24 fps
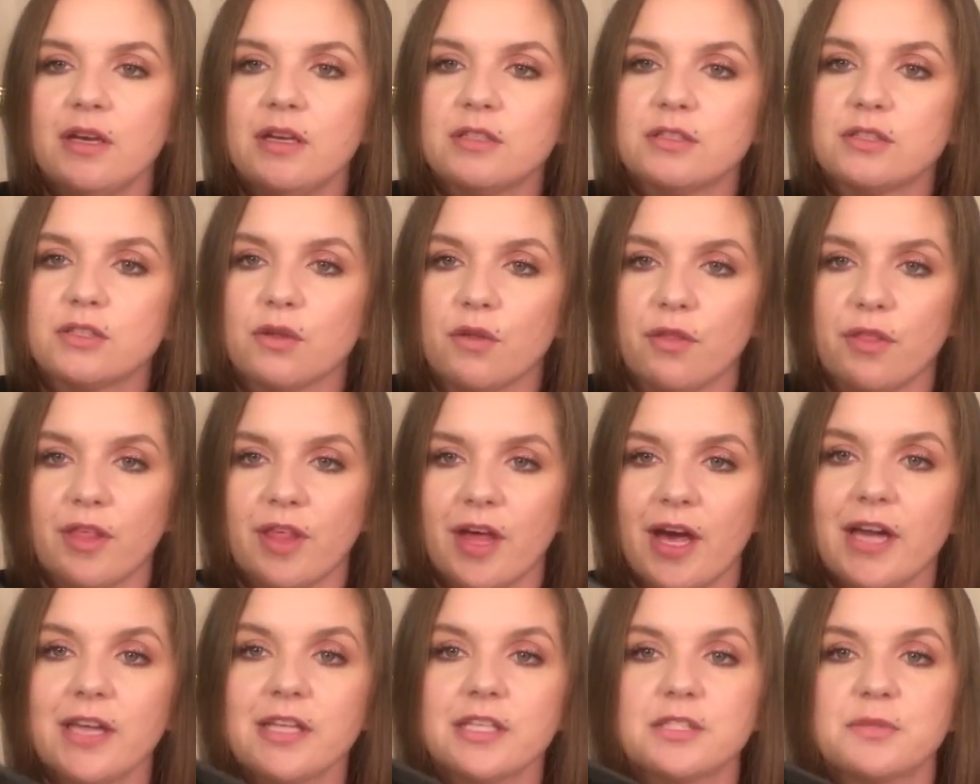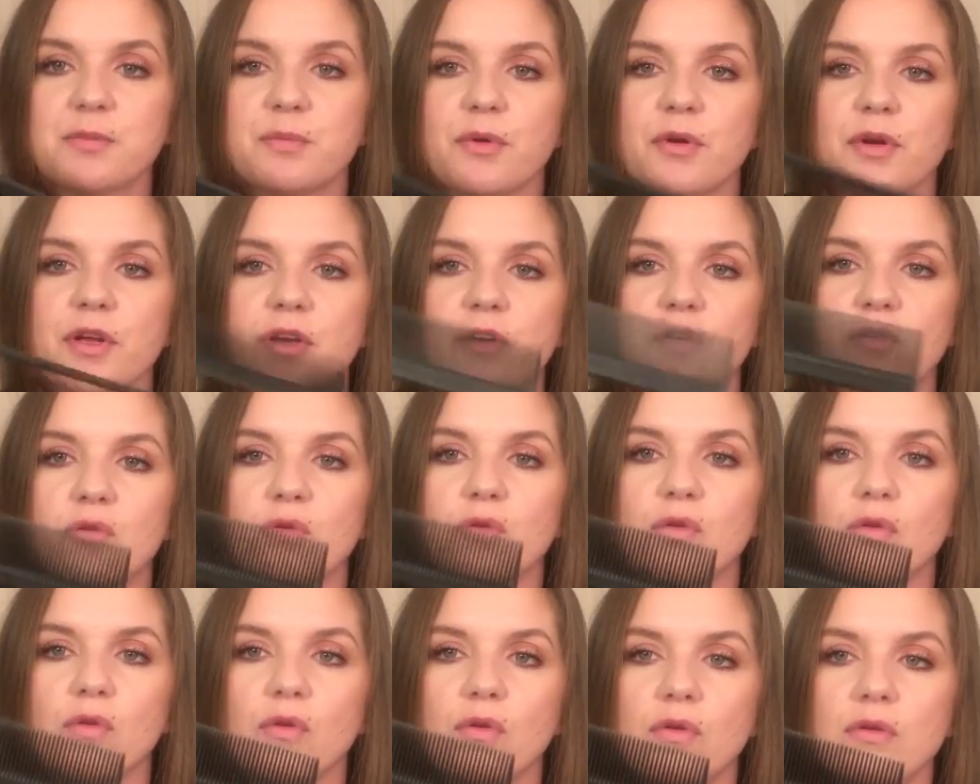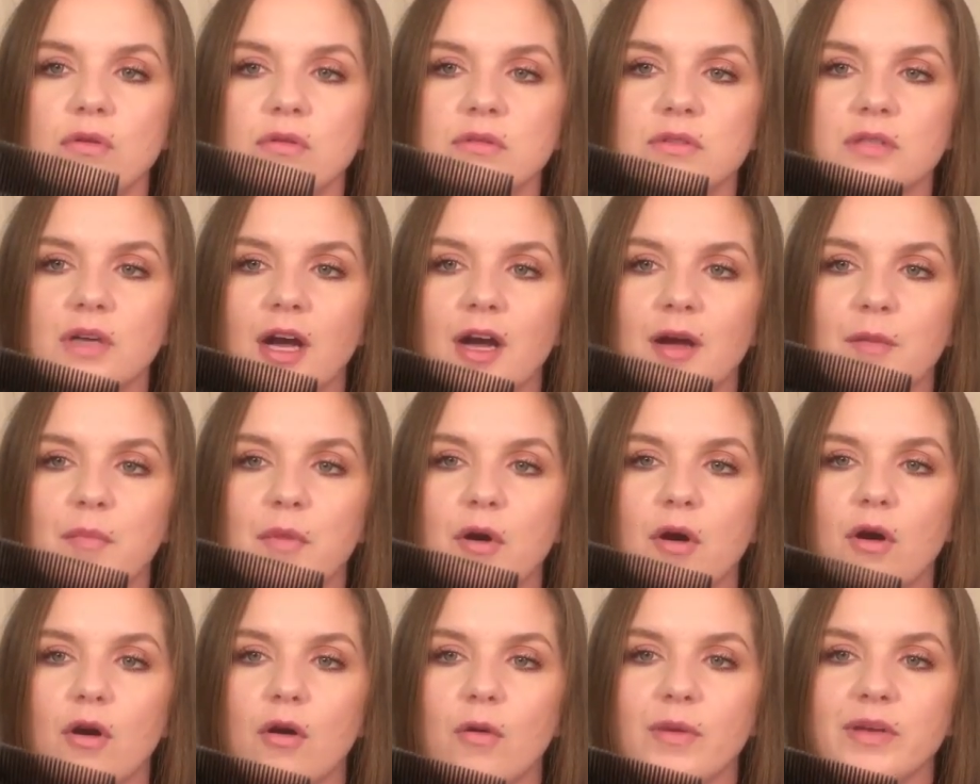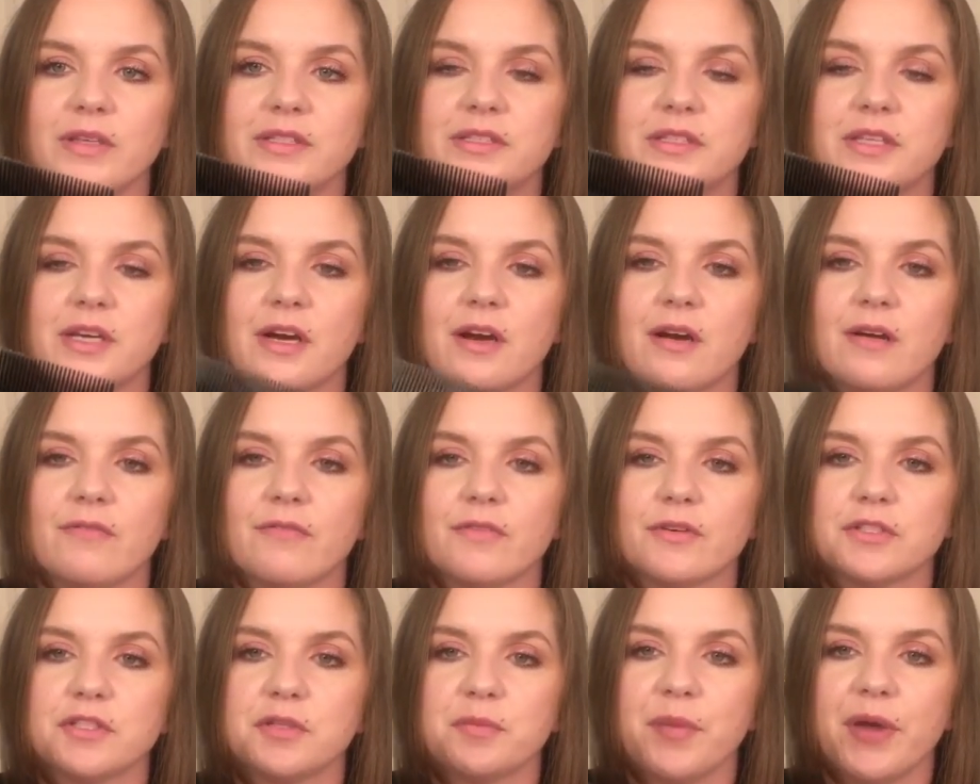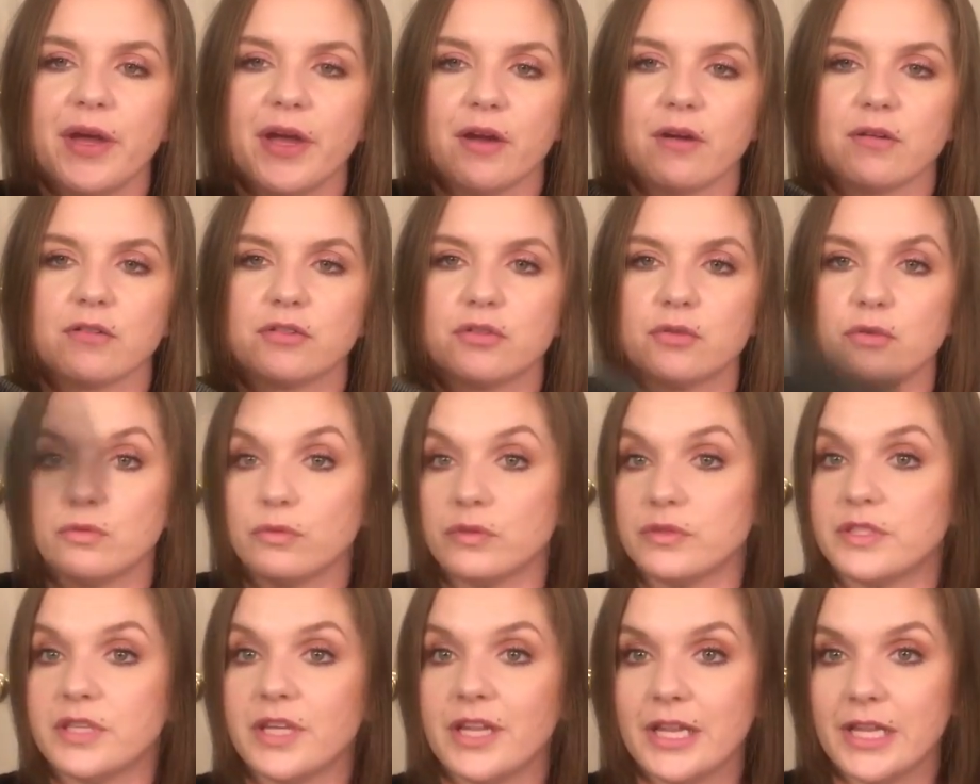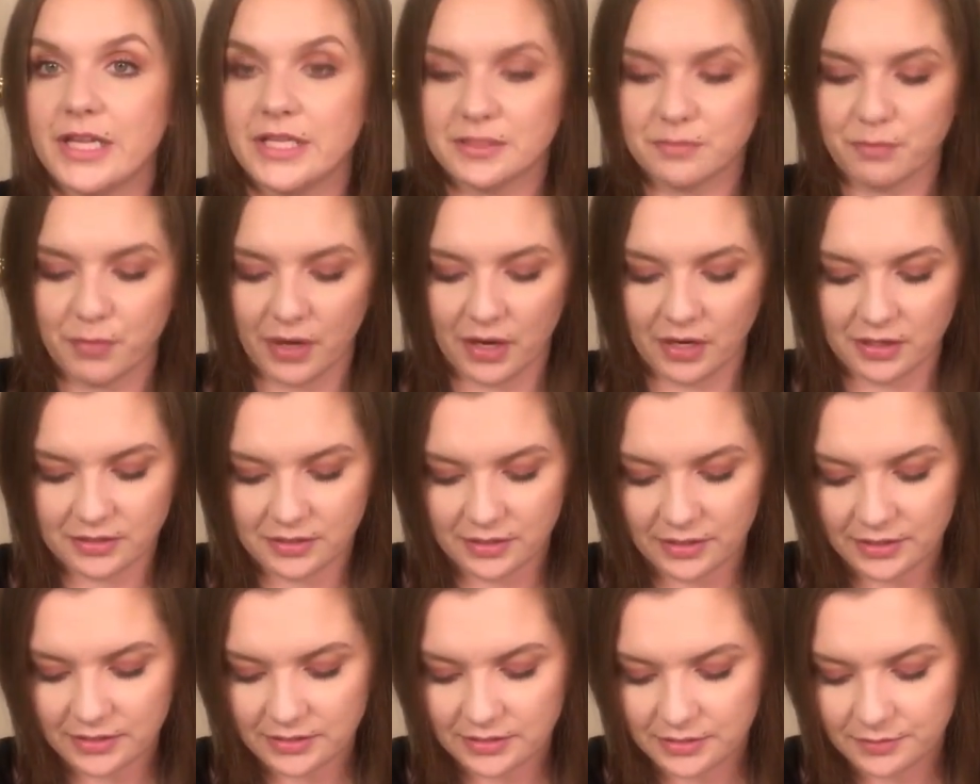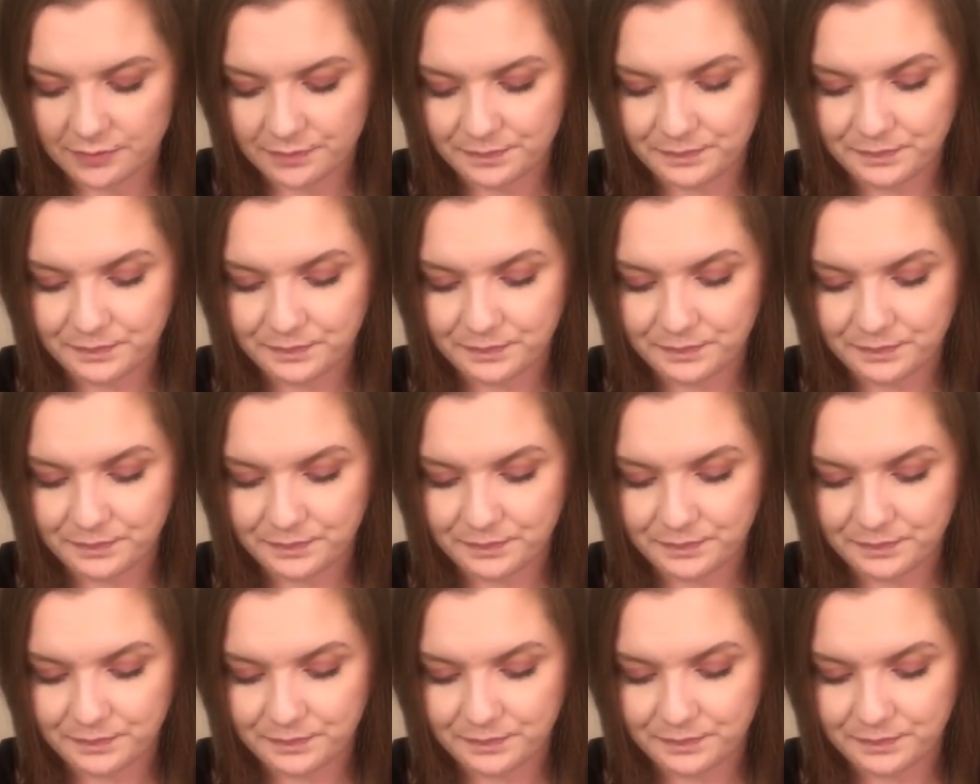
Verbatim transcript: So that is pretty cool. I'm always down for some hair tools in these boxes.